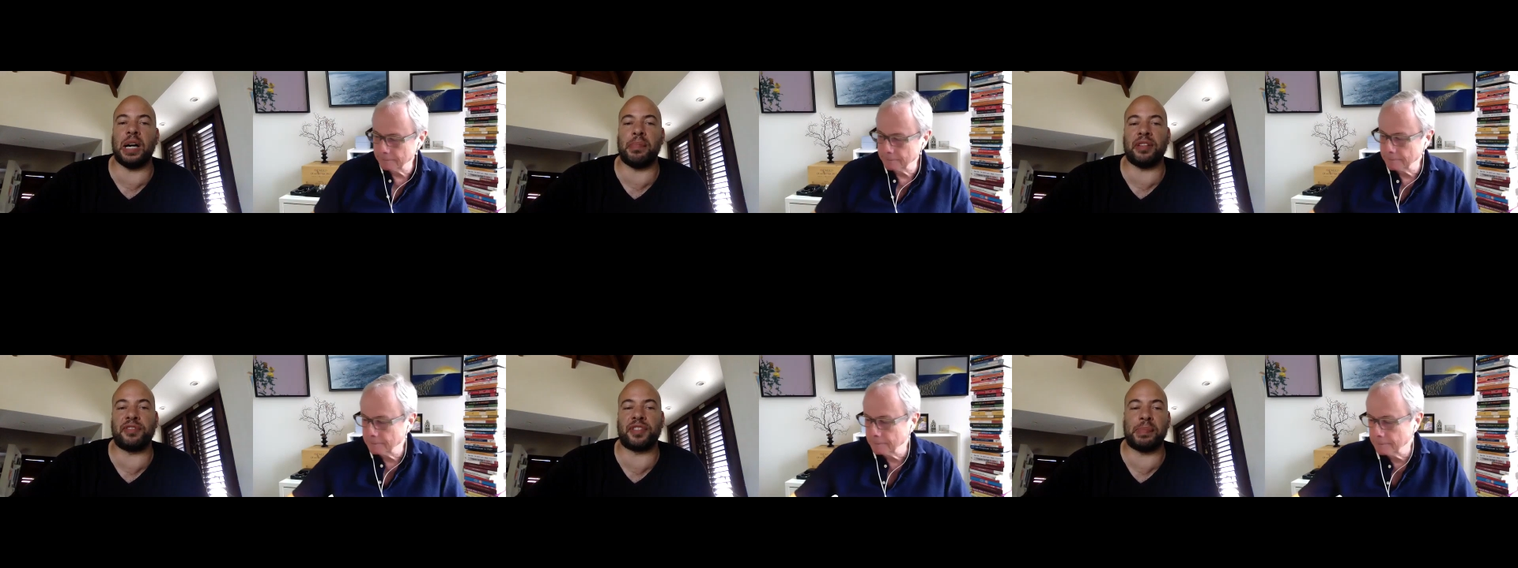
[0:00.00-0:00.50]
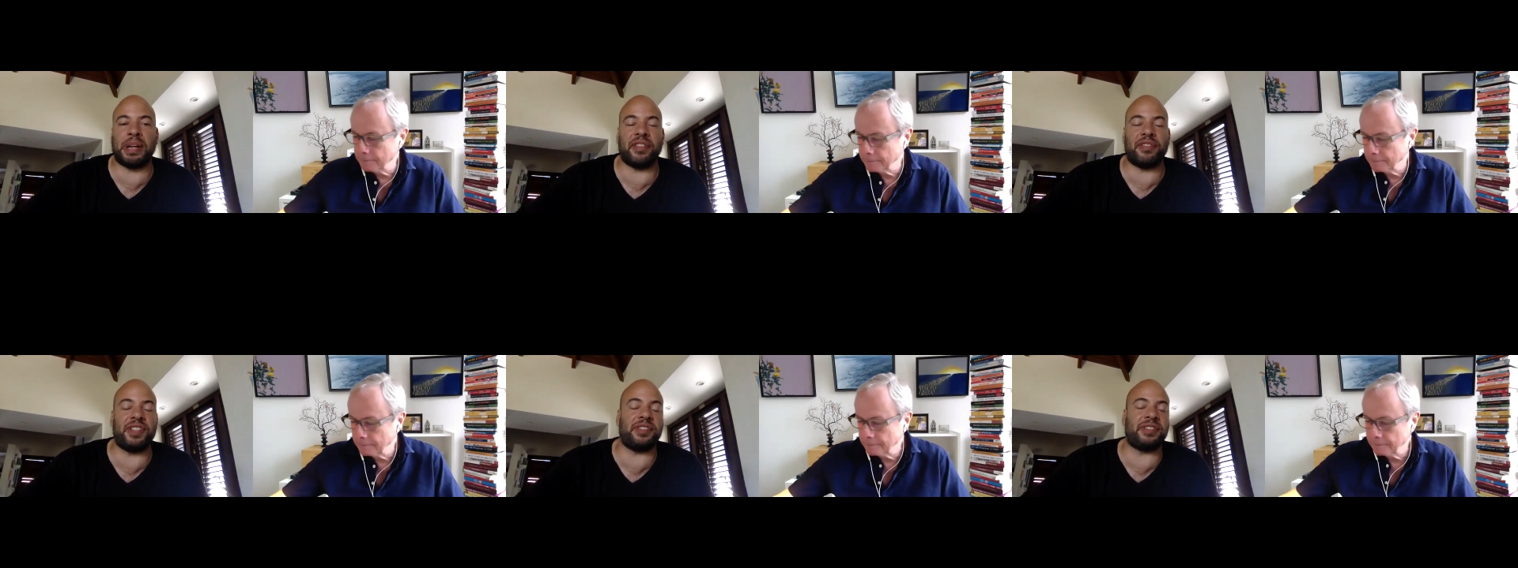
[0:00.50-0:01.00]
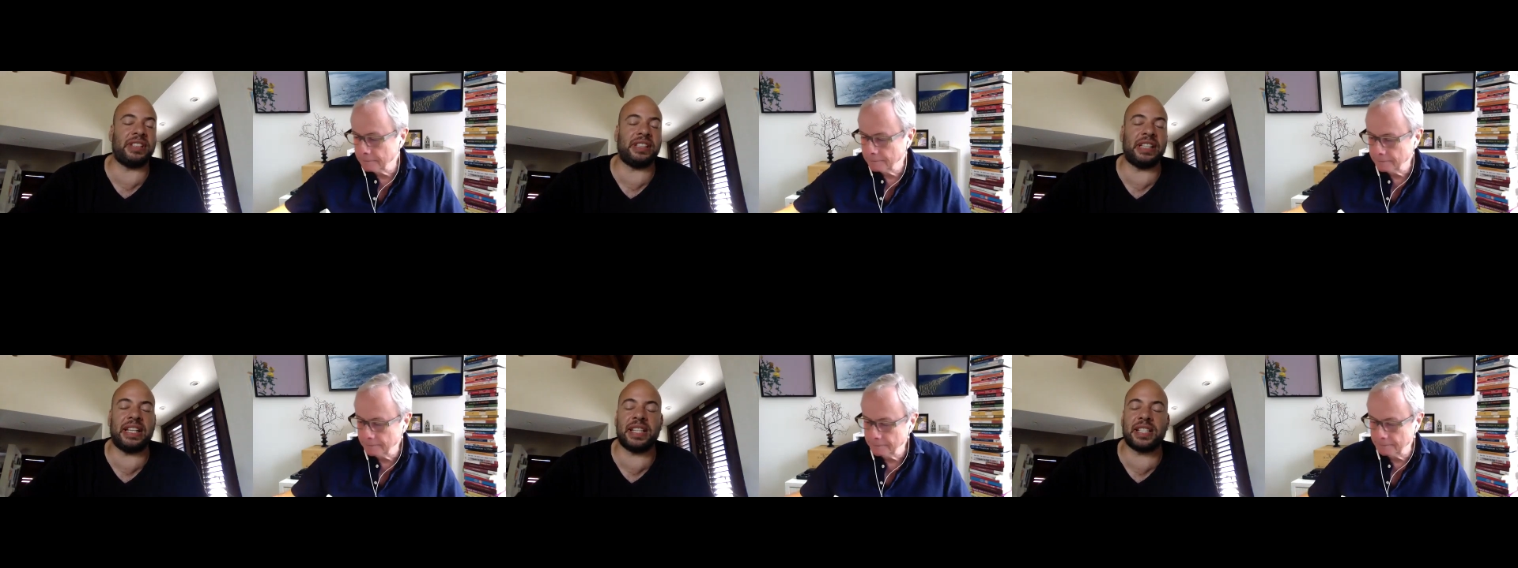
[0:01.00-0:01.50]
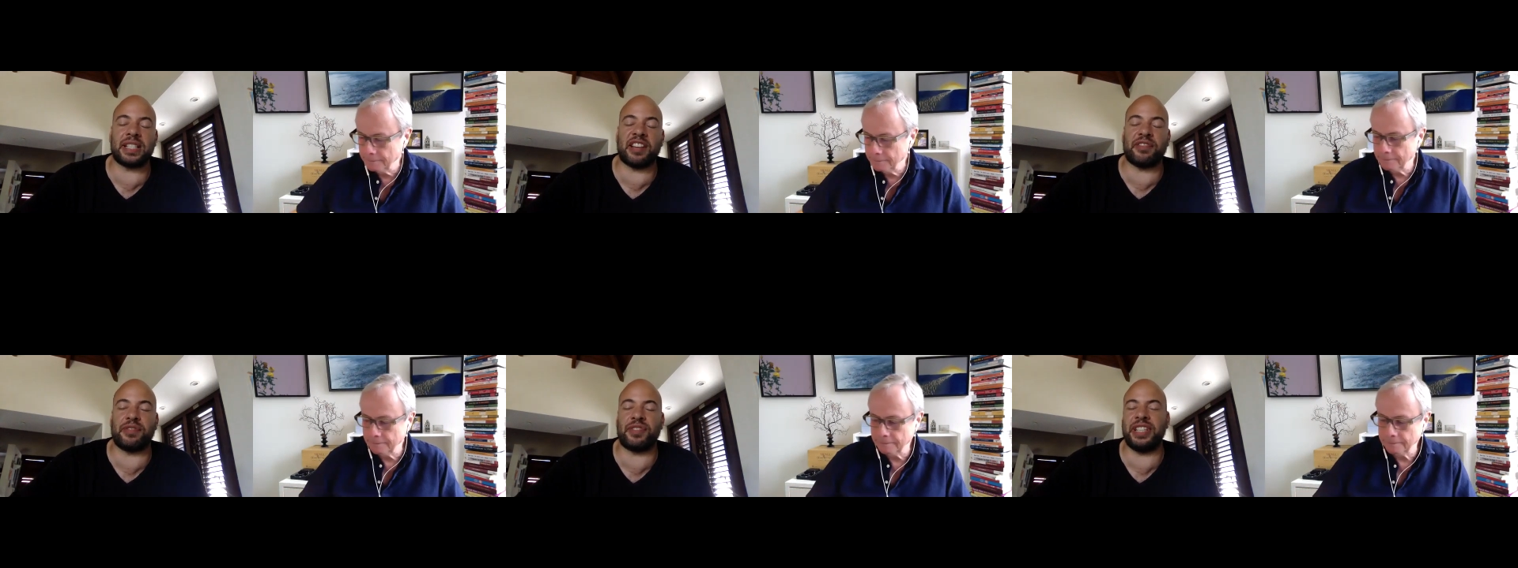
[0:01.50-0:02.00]
Speaker 1: but for about 15 years, I've
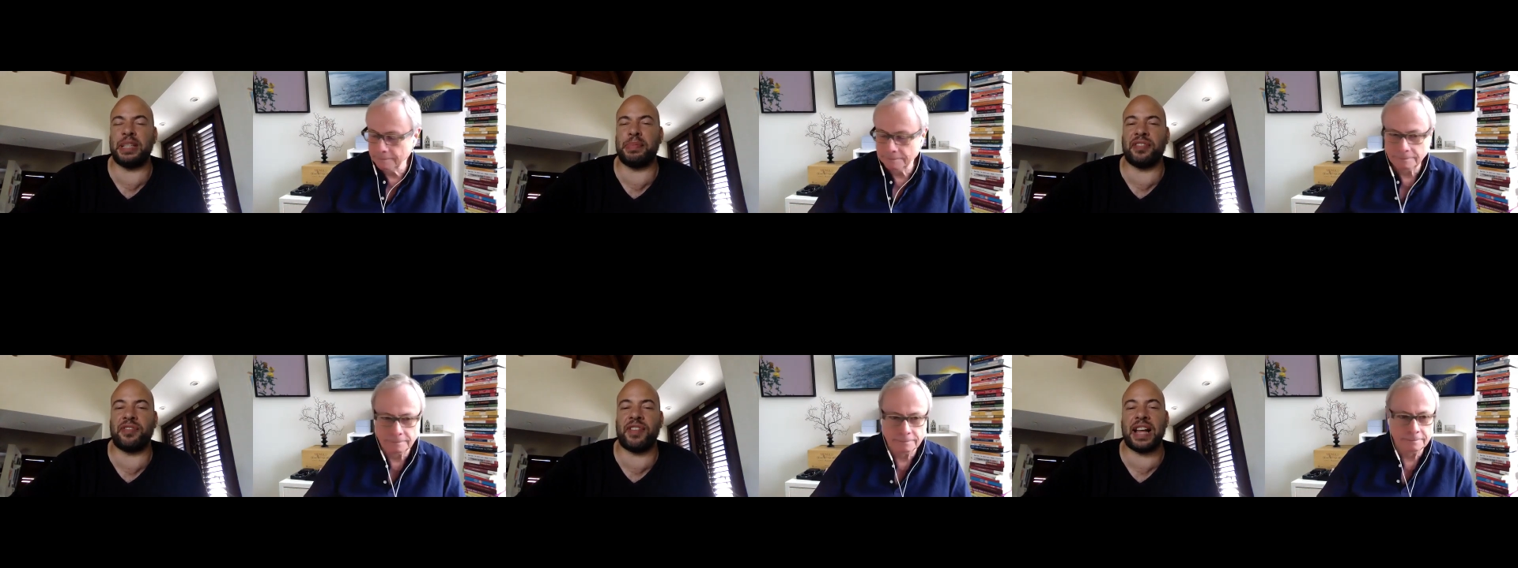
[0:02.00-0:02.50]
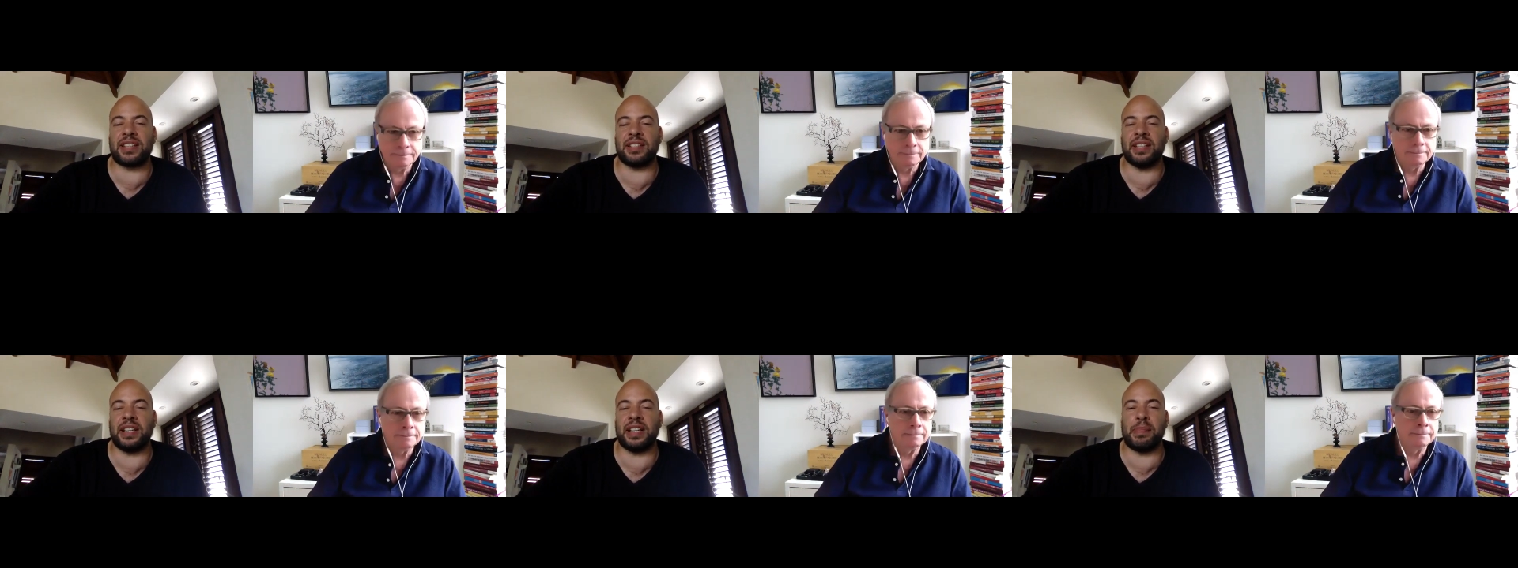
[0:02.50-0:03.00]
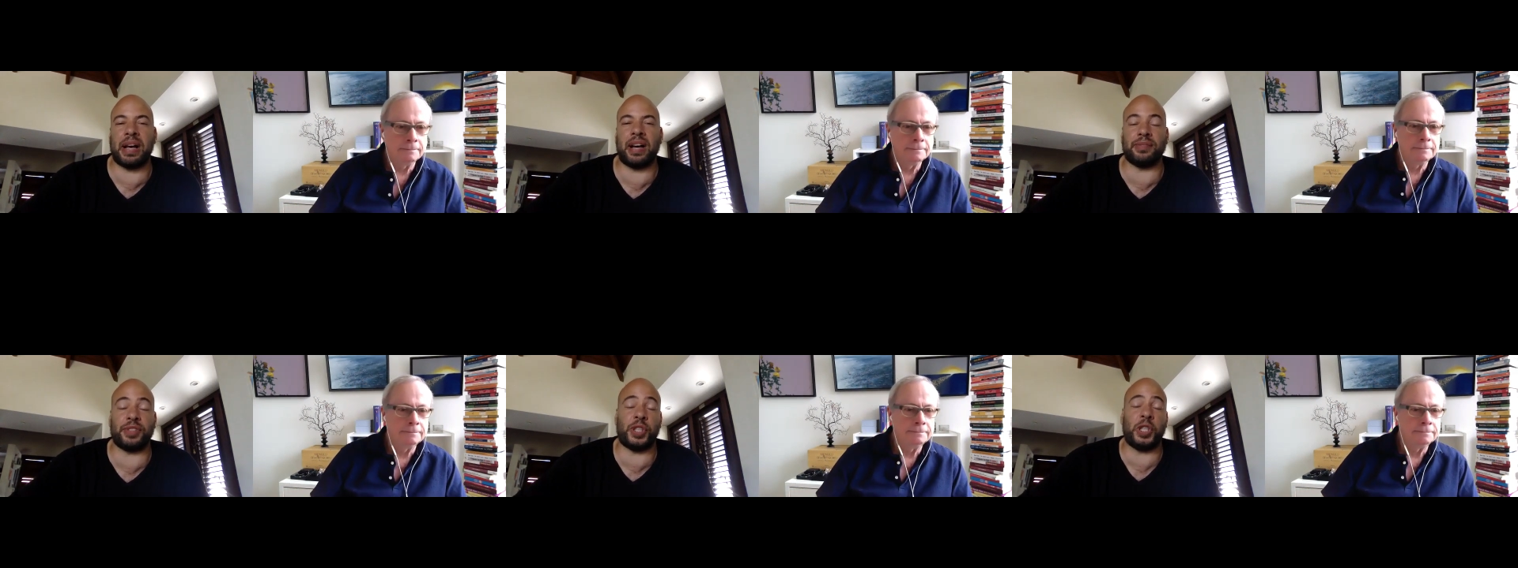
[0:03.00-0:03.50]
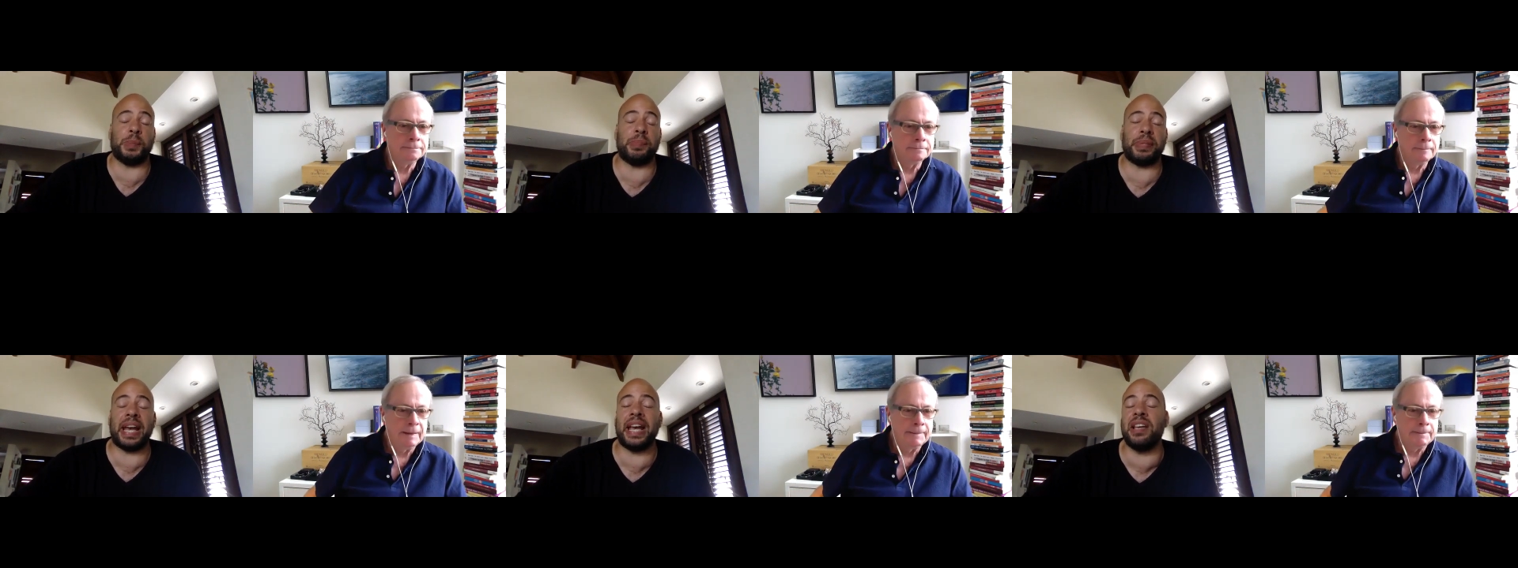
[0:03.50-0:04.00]
really been fascinated about human
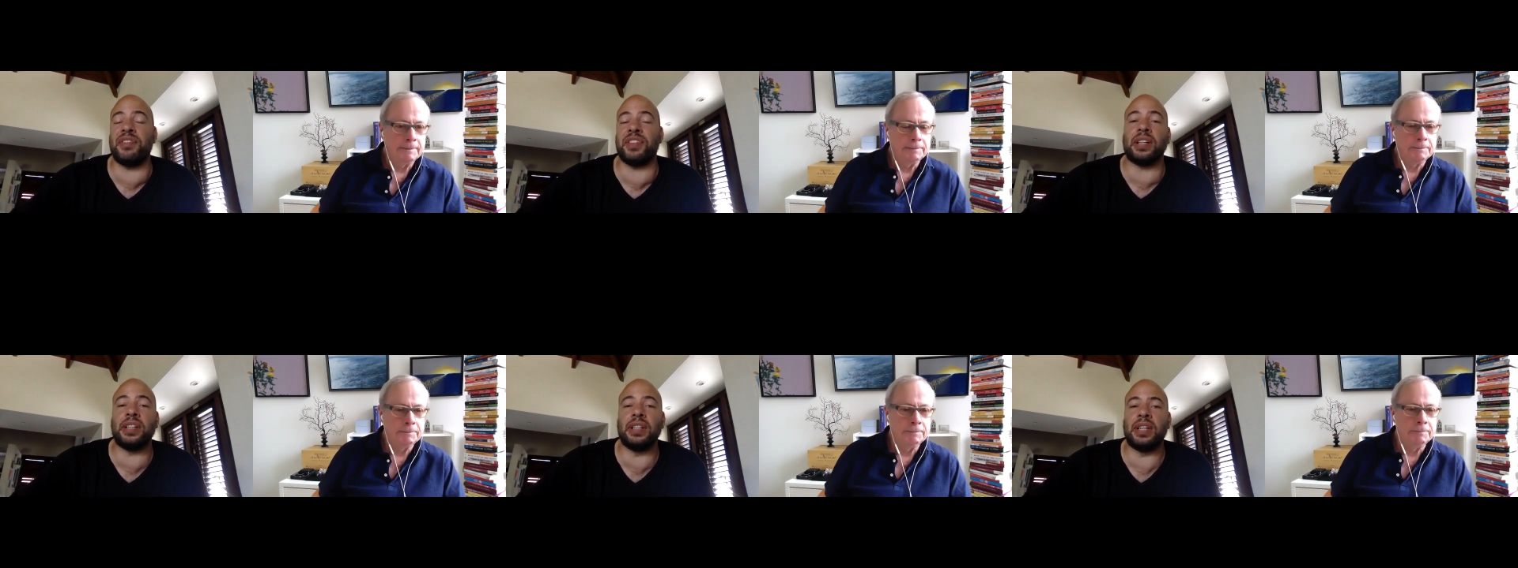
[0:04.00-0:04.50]
behavior